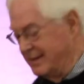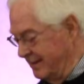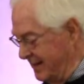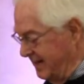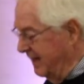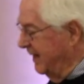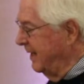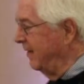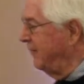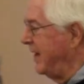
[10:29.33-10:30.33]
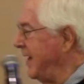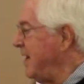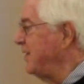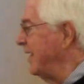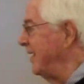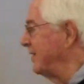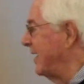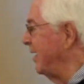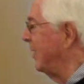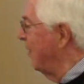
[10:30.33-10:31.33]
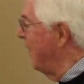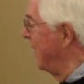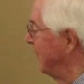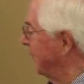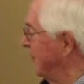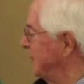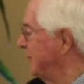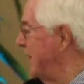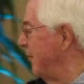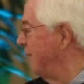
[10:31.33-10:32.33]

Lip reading: all right, if anything is clear around the first 3 or